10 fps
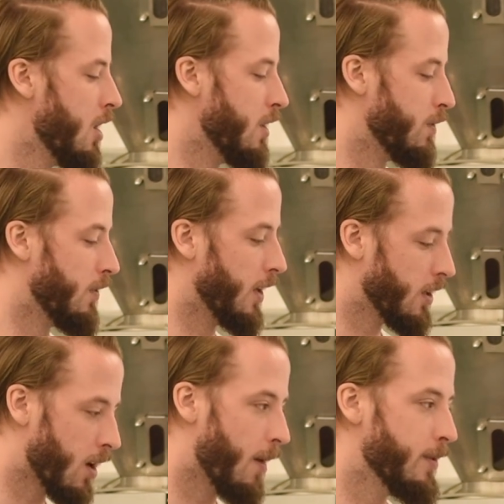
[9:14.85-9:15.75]
If you have
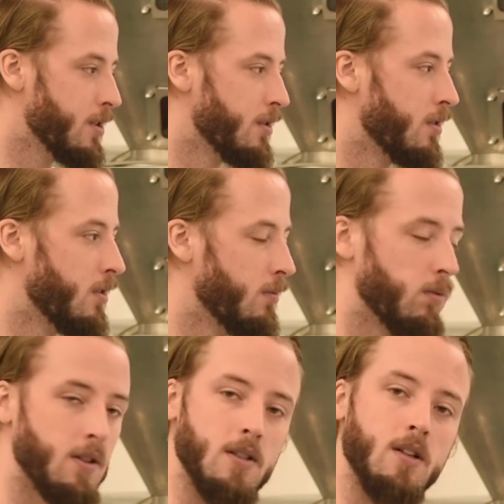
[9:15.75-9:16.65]
any comments,
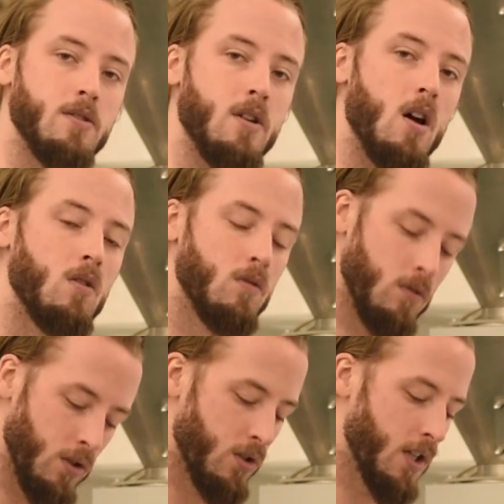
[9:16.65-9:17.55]
please let us know.
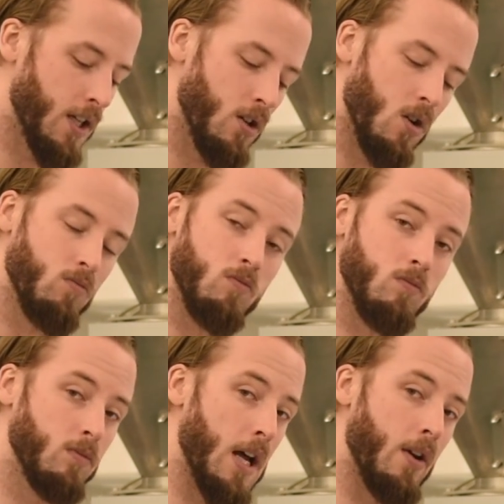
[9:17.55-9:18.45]
Just take a note
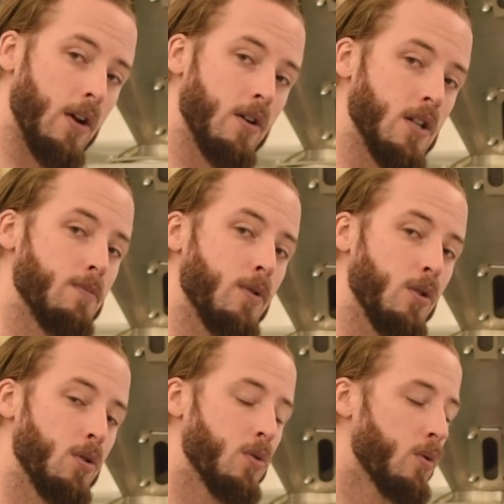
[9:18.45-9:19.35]
down here as per
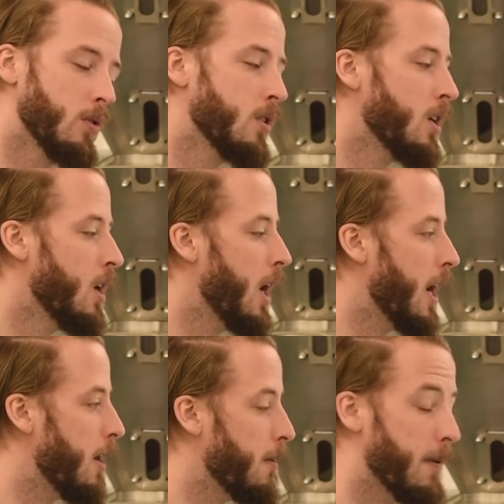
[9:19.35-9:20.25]
usual.
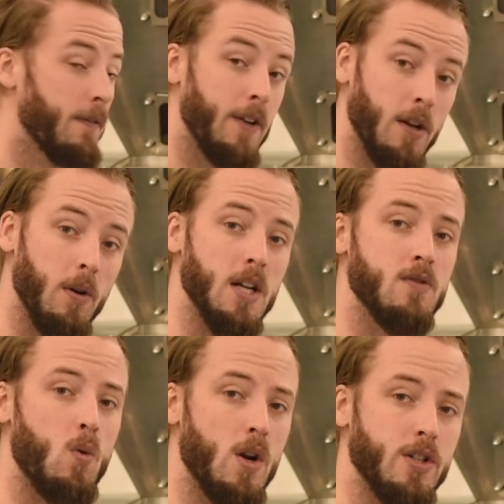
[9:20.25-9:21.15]
And thank you guys
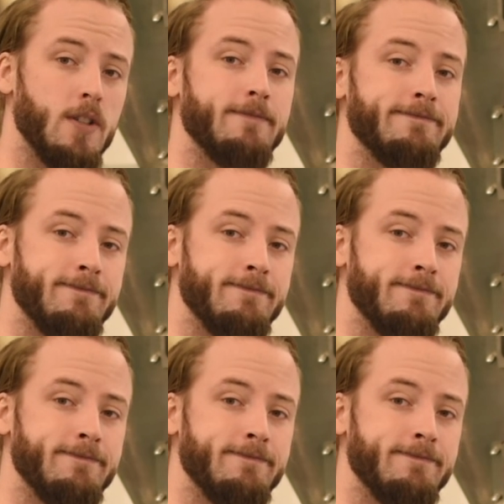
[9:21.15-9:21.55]
for watching.